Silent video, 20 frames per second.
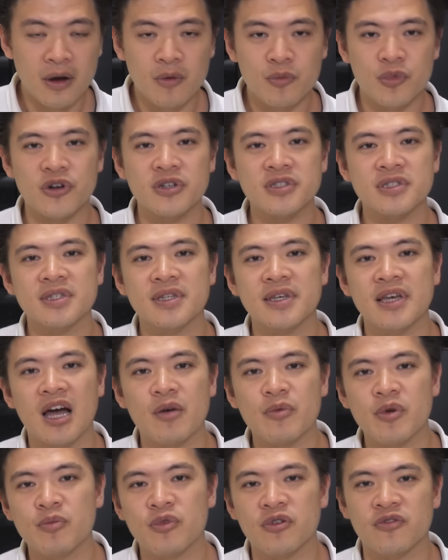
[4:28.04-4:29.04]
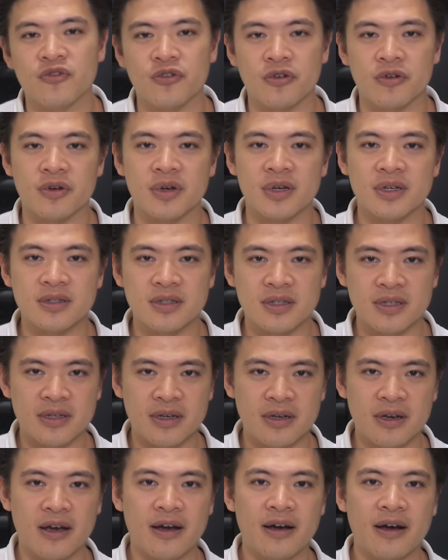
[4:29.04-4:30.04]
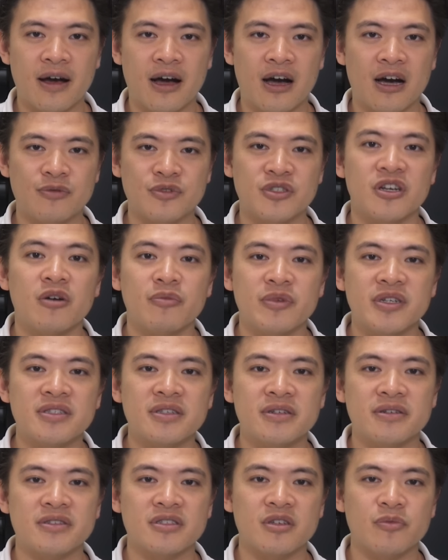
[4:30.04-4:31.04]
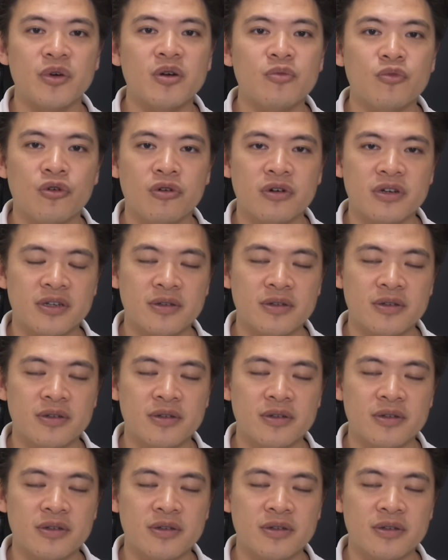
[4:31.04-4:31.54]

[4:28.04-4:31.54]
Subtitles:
Personally, I've been preferring the Xiaomi series a bit more.